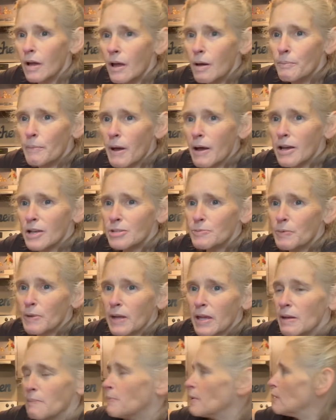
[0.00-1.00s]
My husband,
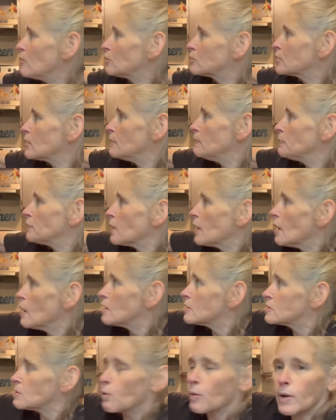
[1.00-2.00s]
he built it
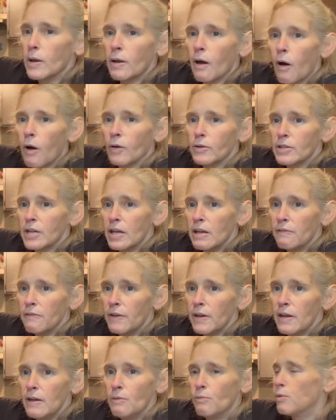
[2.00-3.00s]
so with our
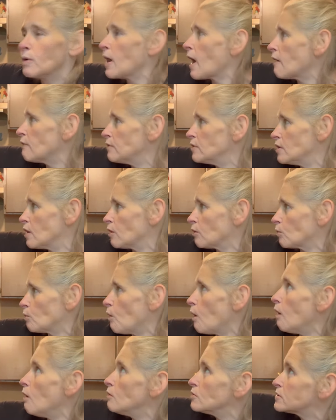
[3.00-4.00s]
TV would have another
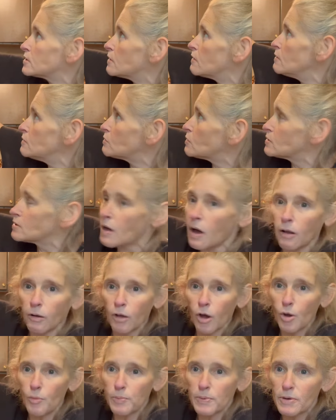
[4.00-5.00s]
wall. See, this was all
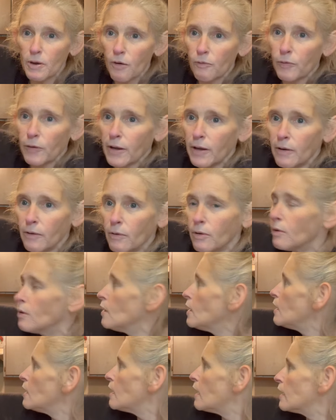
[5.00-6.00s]
open over here
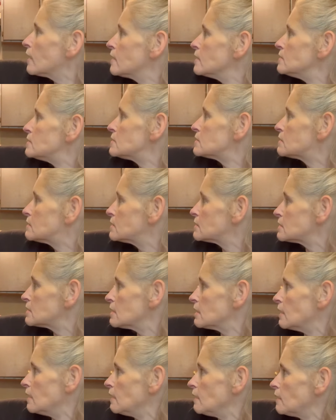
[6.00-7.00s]
against the
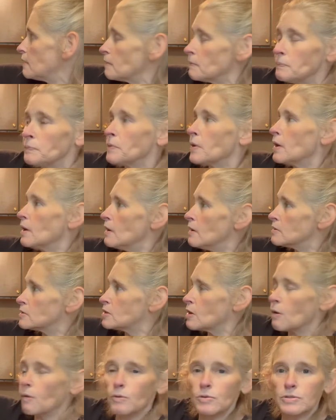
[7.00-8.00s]
sink.
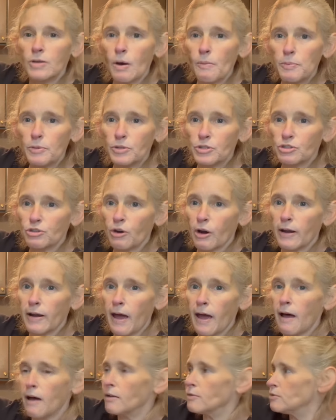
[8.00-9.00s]
So it was open straight
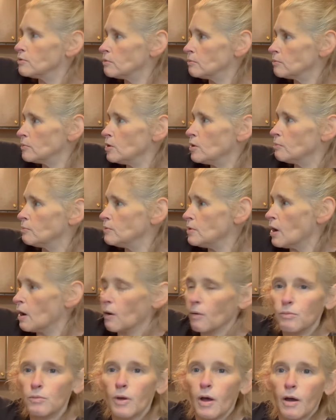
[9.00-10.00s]
out and, you
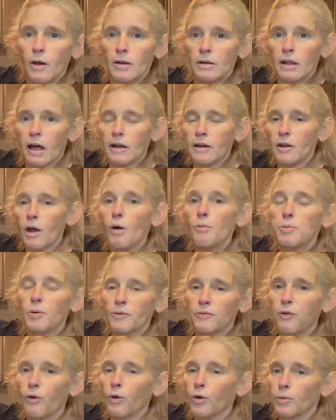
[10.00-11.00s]
know, like an open
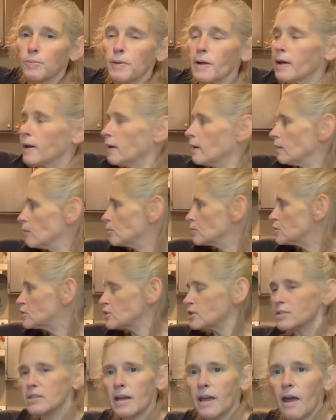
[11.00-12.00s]
floor plan with
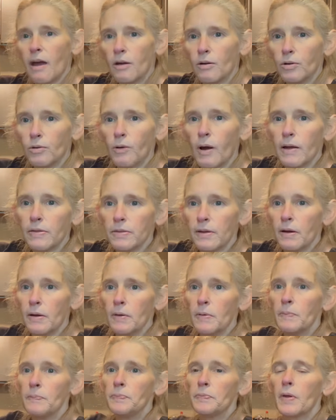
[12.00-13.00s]
just the counter right
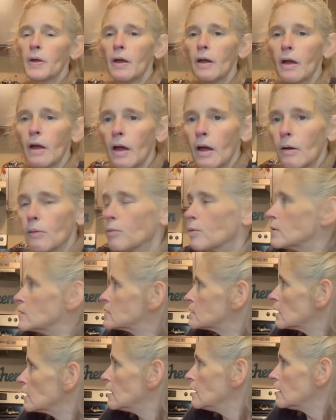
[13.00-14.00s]
there with a
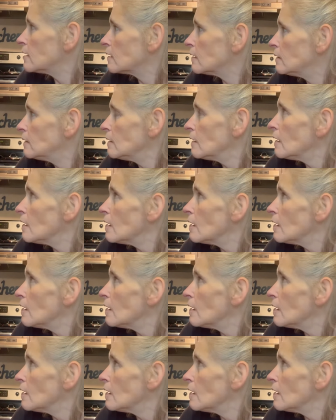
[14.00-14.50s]
sink and